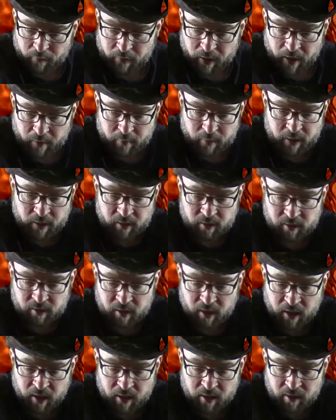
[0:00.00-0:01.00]
that being
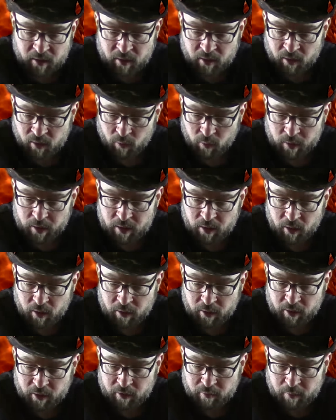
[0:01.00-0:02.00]
said, we know
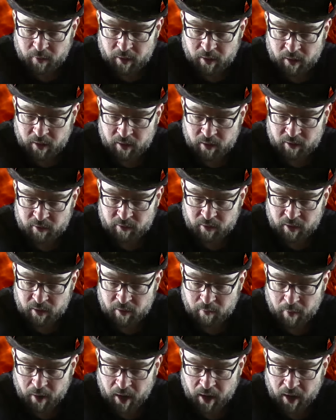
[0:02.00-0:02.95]
there has been history in the